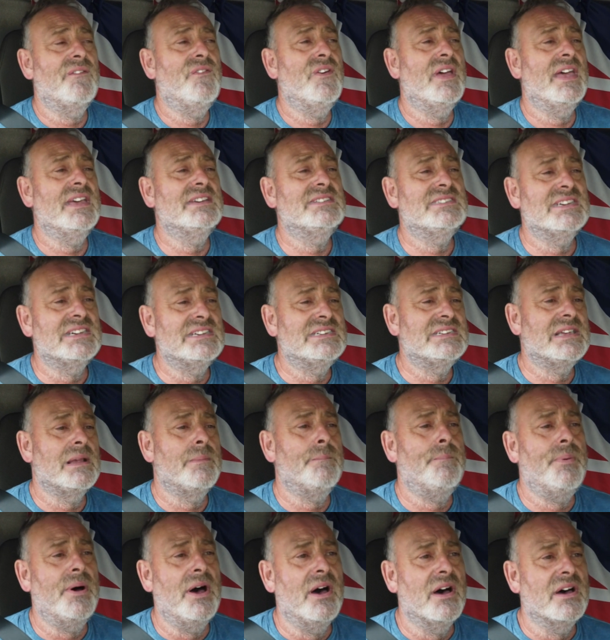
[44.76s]
So if it exists
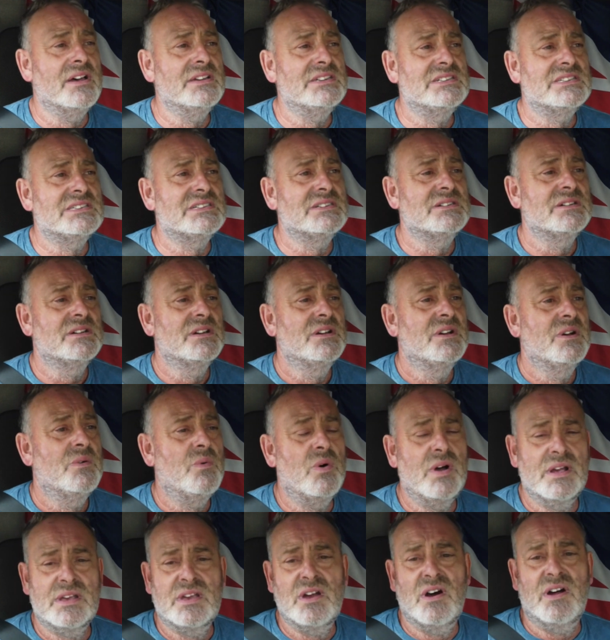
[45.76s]
in birds,
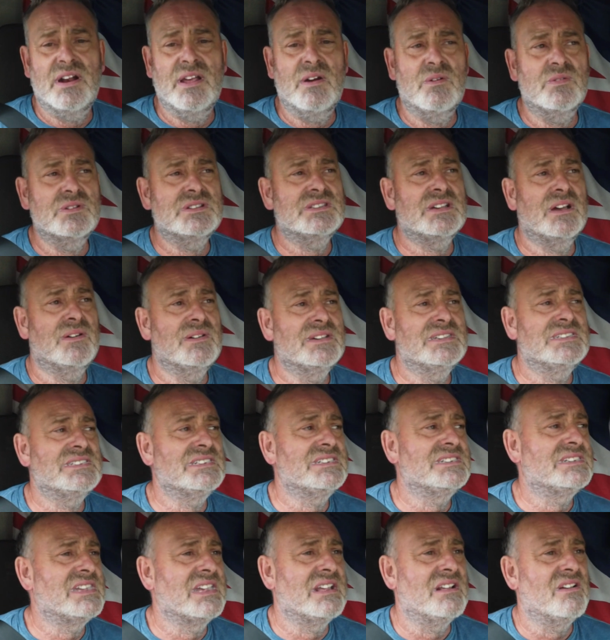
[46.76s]
why can't it also
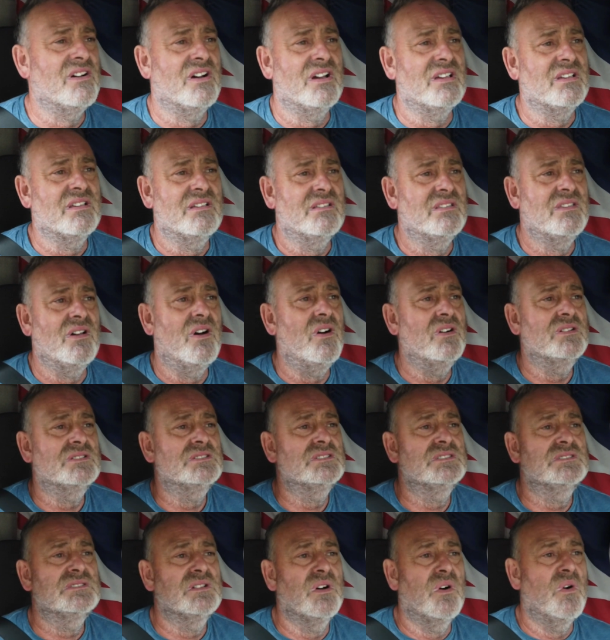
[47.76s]
exist in like
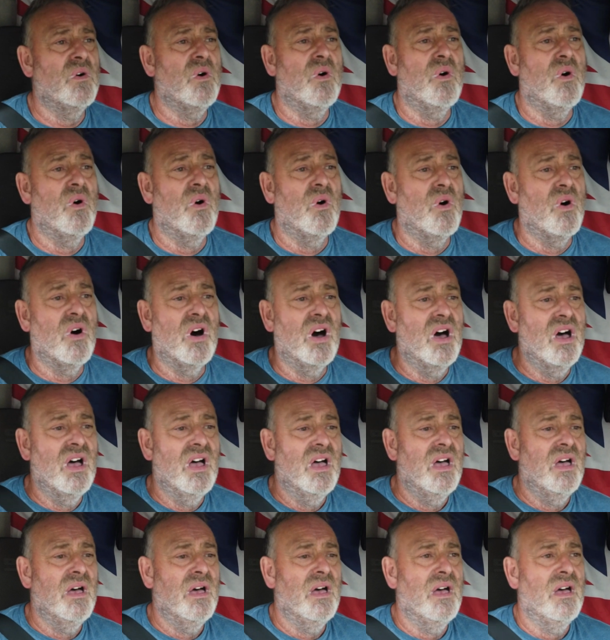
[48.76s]
dogs or
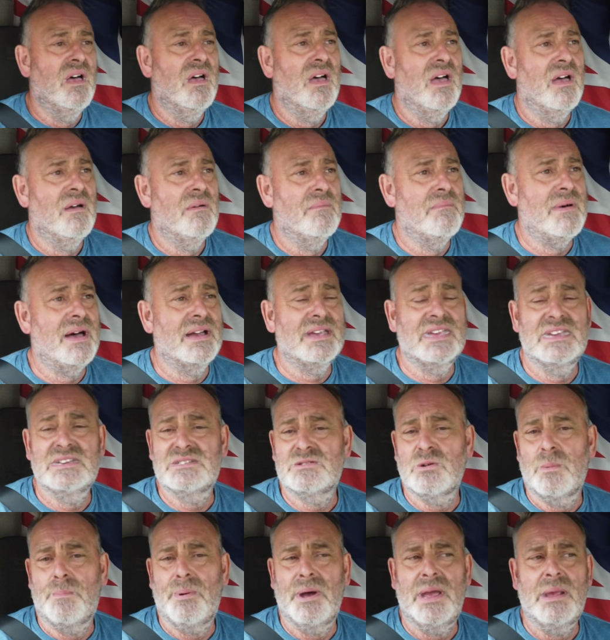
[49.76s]

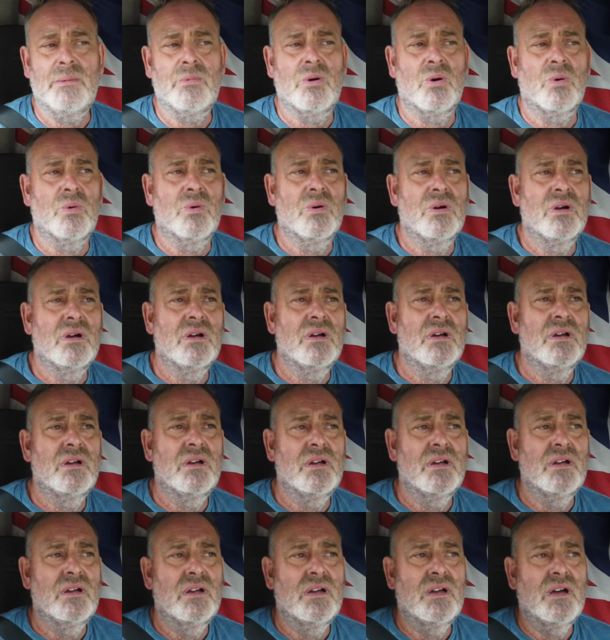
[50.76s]
monkeys or people?
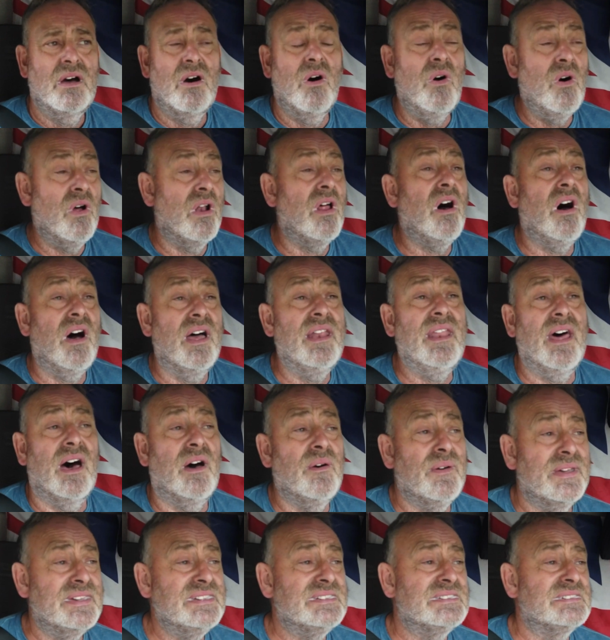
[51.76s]
All I
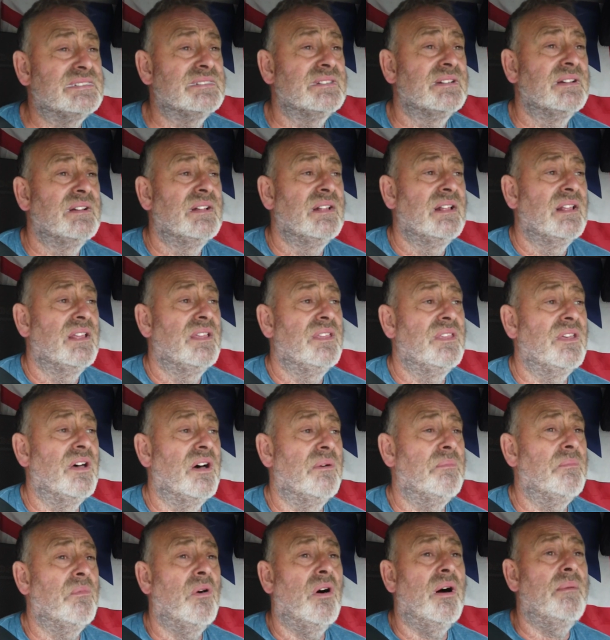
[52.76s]
know is
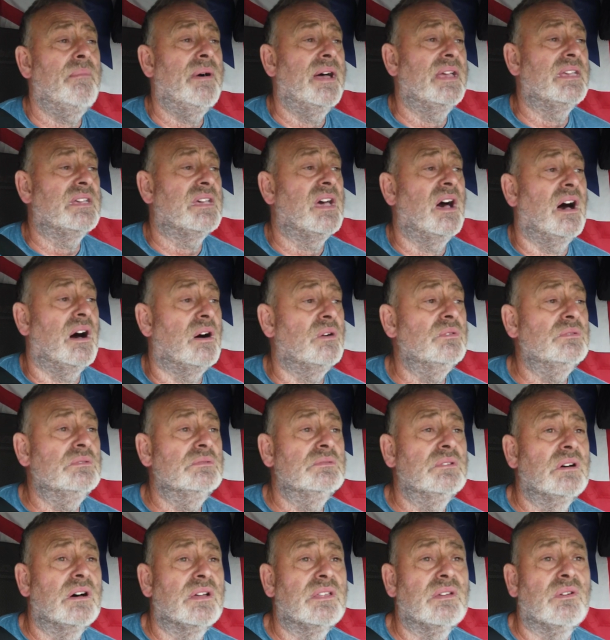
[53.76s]
that my mate
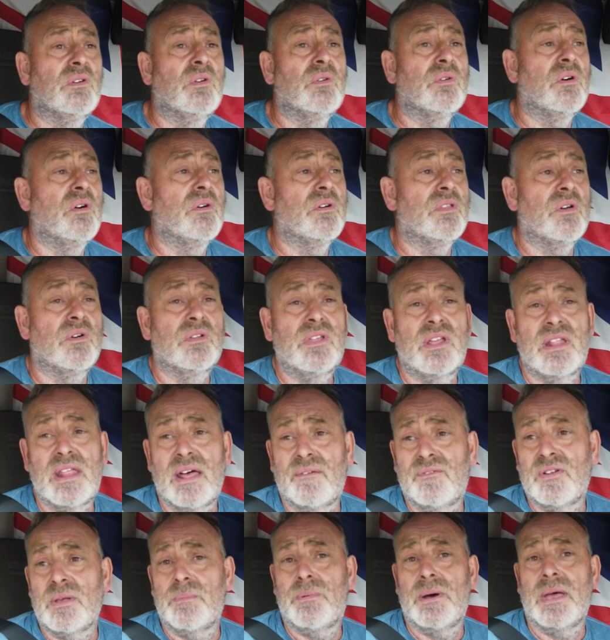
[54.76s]
Cole, or, or, or
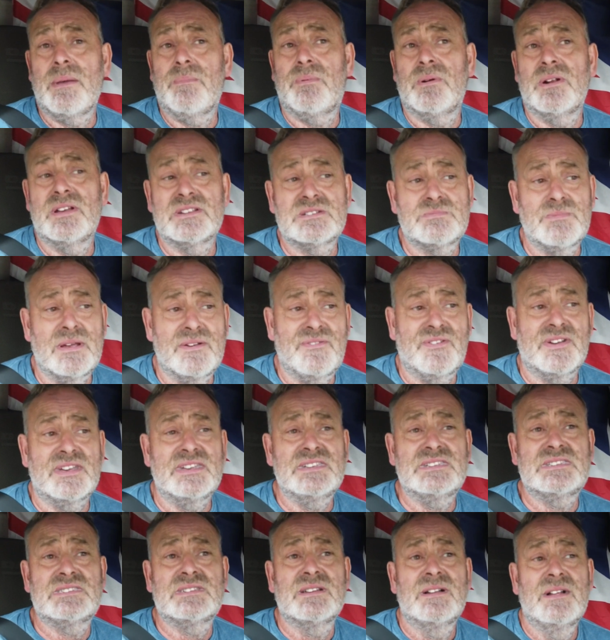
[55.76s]
the lovely people at
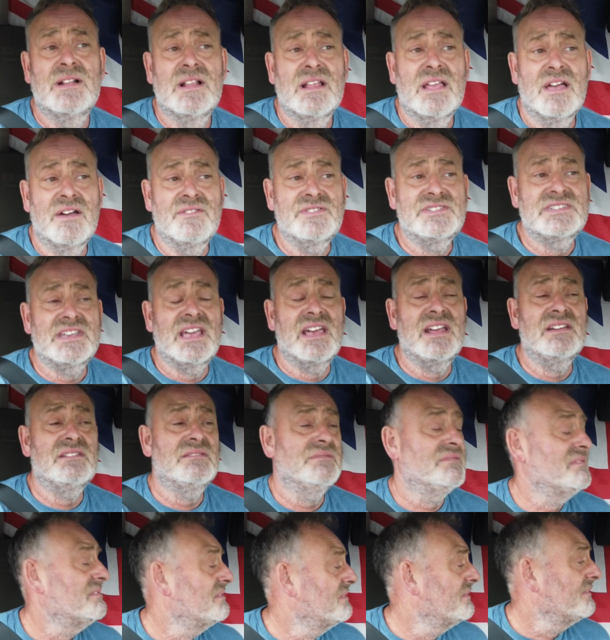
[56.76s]
Smithies, have
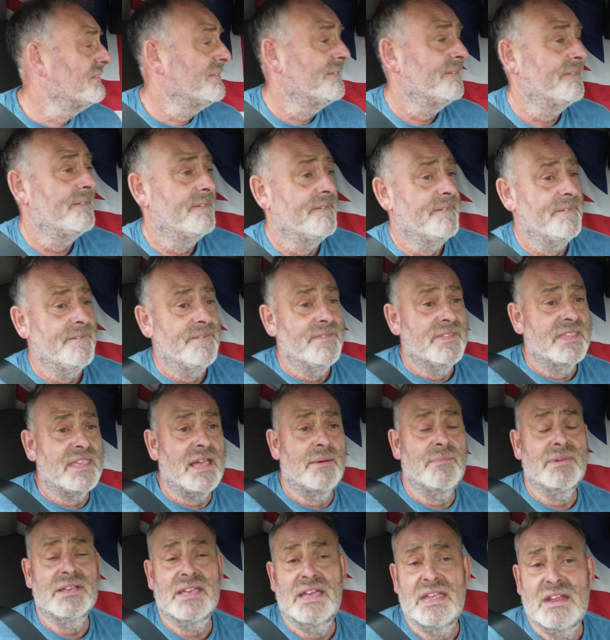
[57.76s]
said,
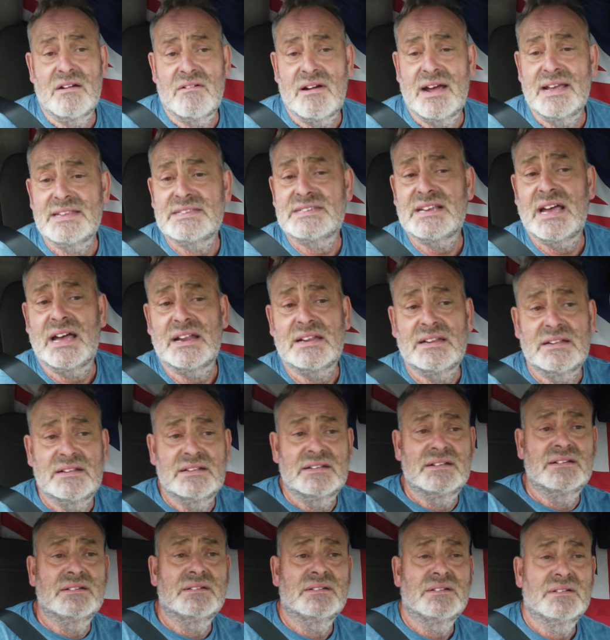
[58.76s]
come and get your eight
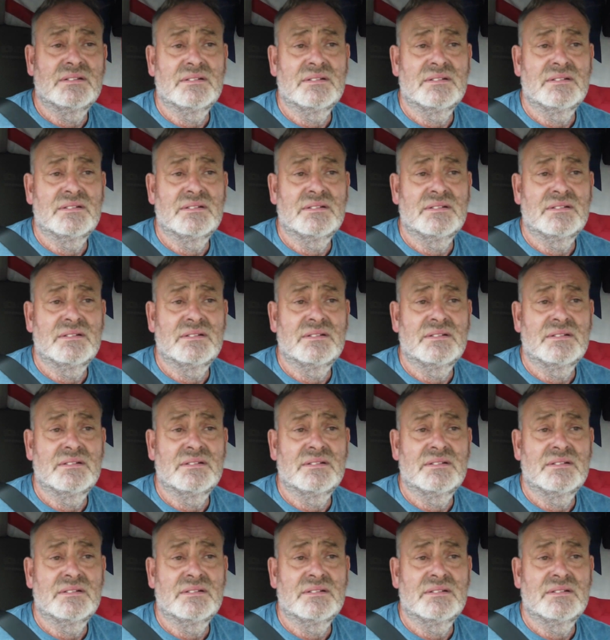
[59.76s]
ton.